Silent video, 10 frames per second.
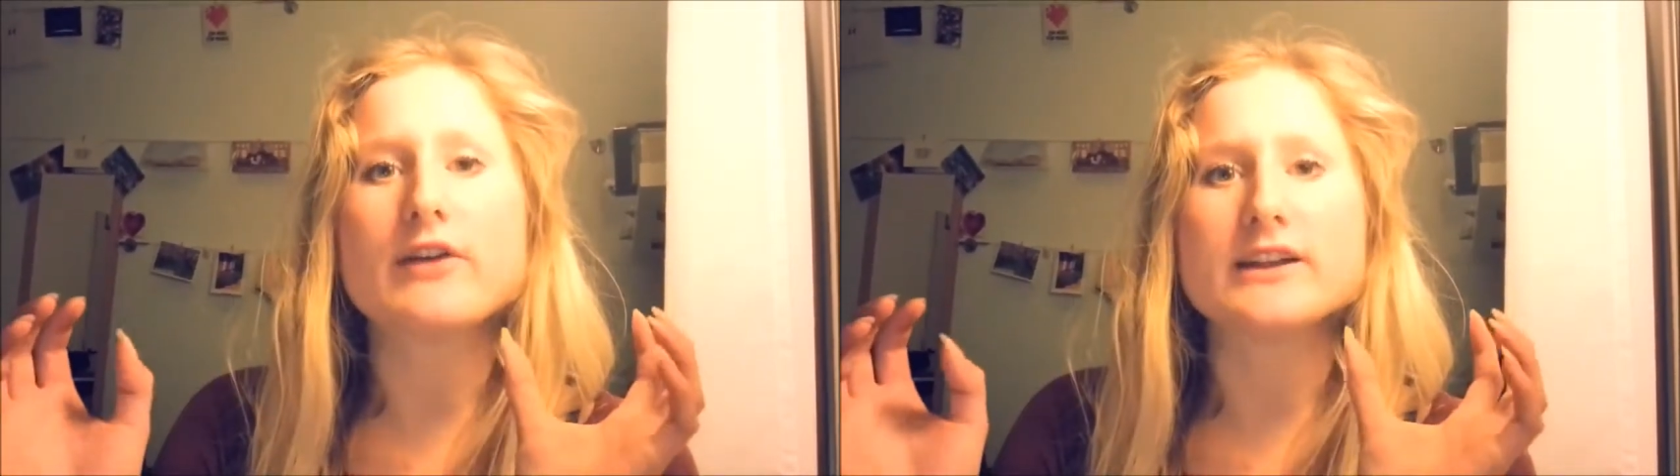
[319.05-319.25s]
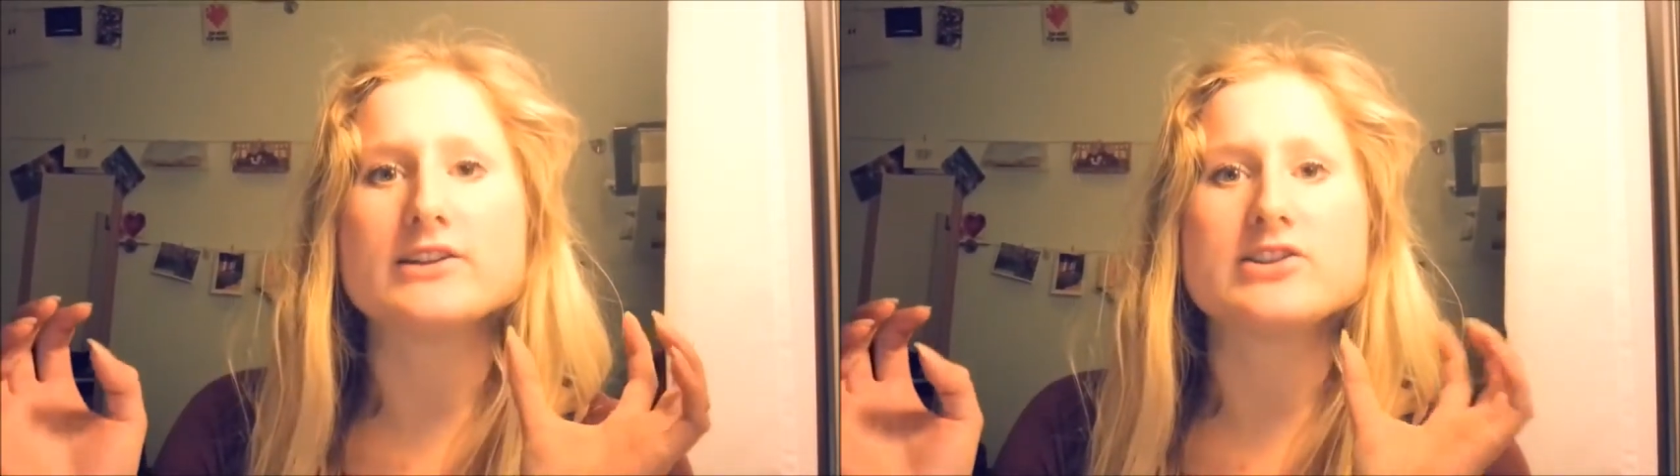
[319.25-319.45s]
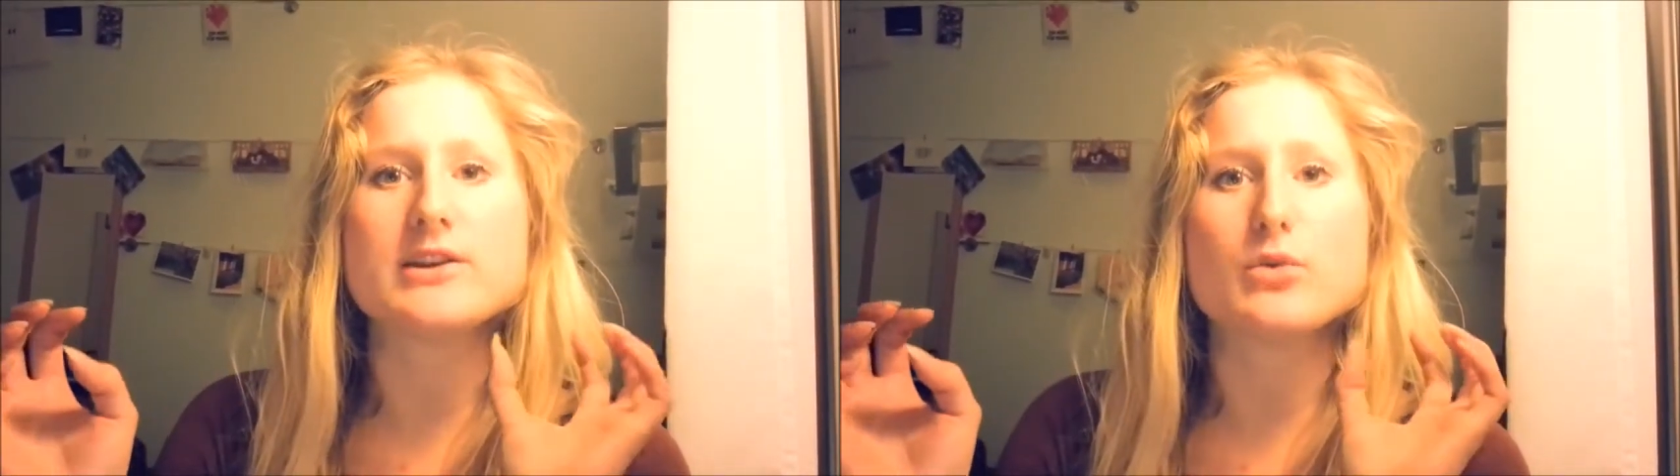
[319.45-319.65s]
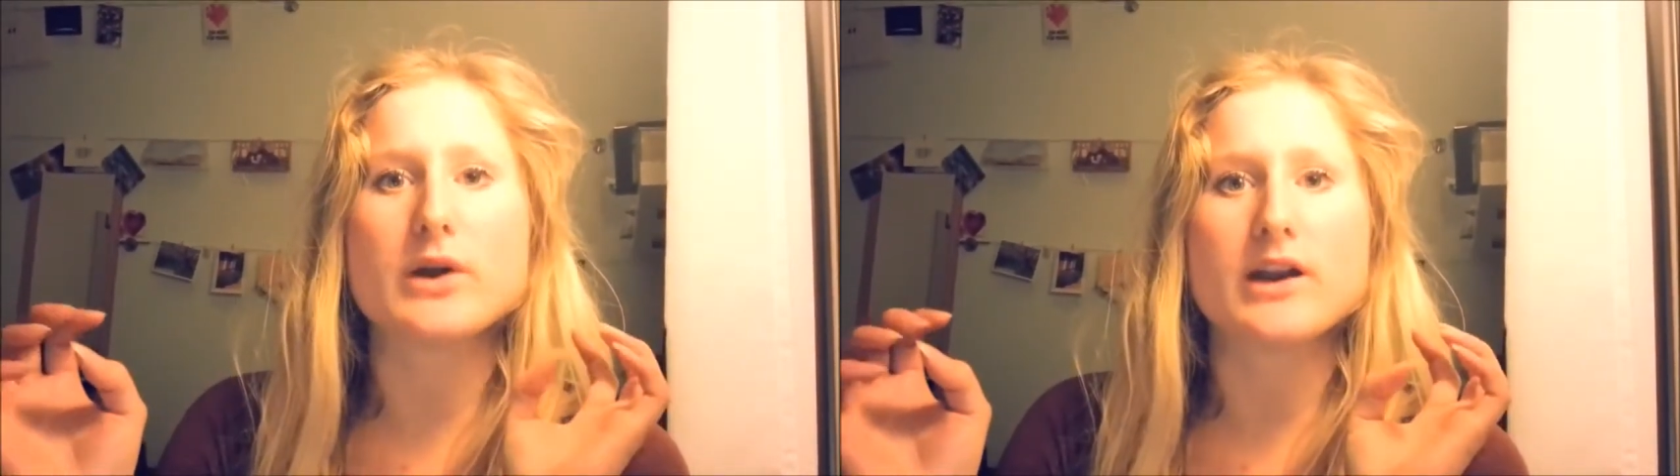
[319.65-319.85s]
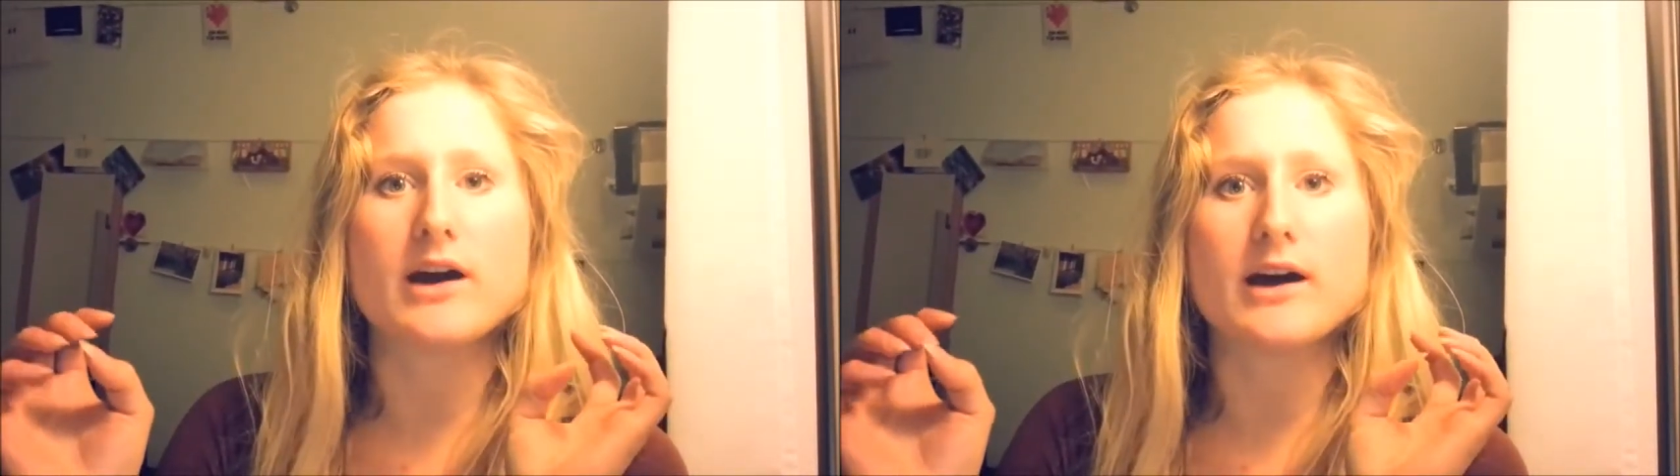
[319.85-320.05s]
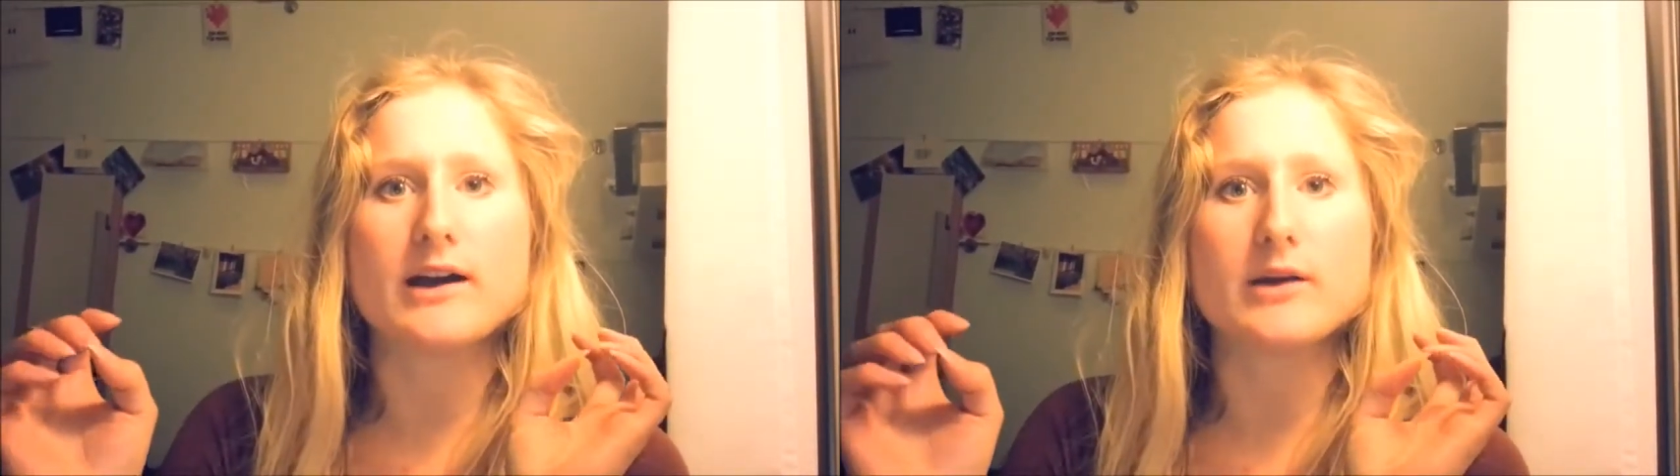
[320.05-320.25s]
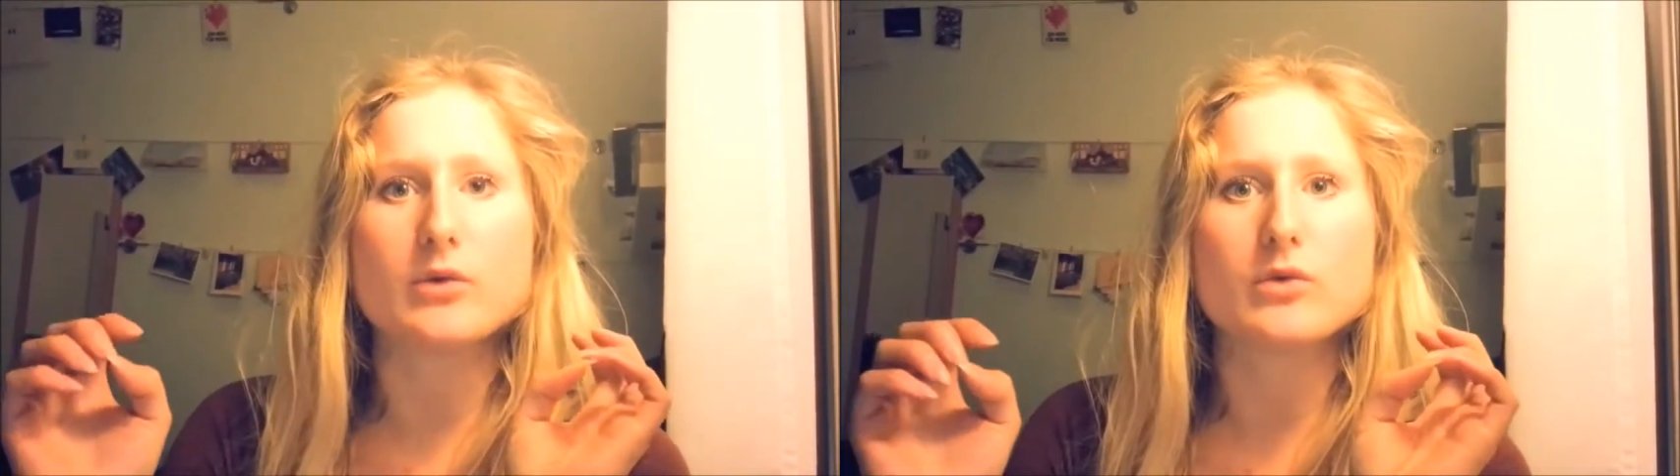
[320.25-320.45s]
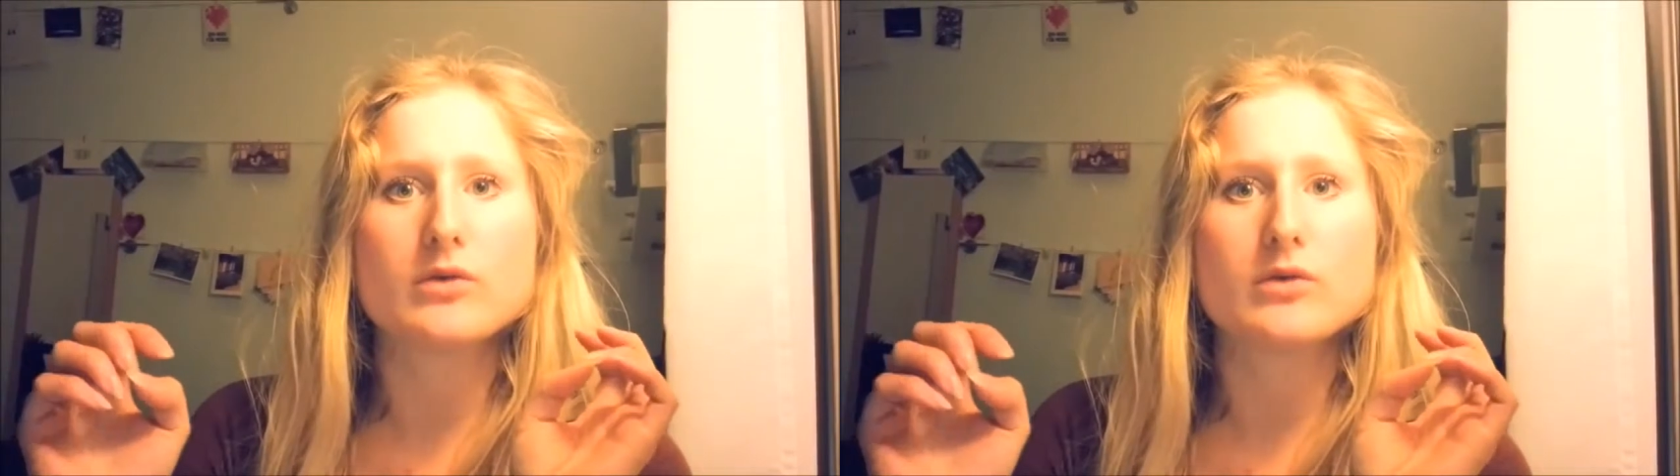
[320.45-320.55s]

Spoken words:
energy when I